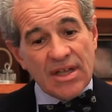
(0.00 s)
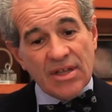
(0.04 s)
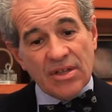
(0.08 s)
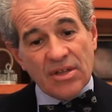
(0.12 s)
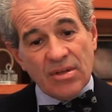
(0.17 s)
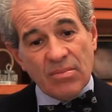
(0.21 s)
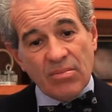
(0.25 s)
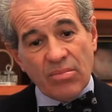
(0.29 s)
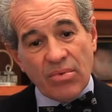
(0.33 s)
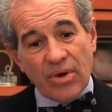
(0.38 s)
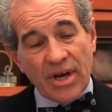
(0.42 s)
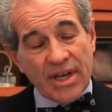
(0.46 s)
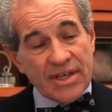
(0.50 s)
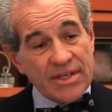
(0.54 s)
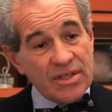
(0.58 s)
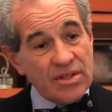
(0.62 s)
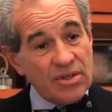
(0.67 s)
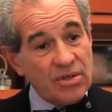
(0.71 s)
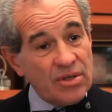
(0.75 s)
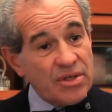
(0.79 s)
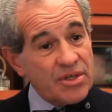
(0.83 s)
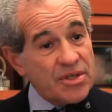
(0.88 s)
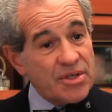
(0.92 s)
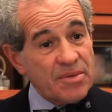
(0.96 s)
the breast
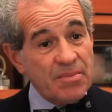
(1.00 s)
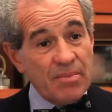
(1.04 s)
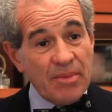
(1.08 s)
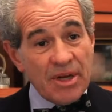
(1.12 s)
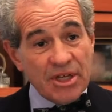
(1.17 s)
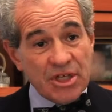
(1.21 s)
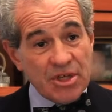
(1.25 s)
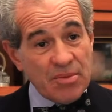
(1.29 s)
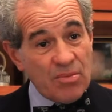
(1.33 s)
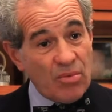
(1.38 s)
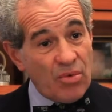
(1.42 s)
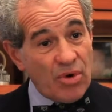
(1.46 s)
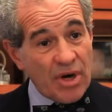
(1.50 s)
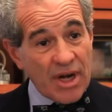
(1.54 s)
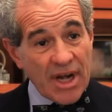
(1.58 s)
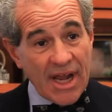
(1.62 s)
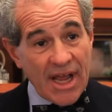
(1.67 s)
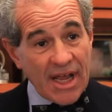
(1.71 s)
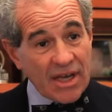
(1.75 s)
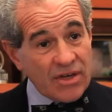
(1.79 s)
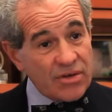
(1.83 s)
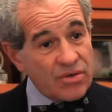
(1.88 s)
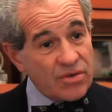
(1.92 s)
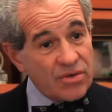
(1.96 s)
looks much more
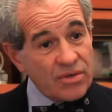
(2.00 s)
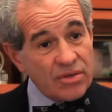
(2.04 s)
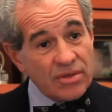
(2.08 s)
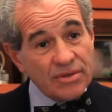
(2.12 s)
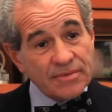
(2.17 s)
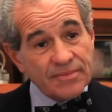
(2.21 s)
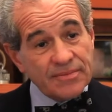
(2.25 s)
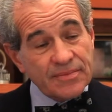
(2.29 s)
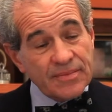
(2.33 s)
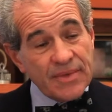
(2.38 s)
natural,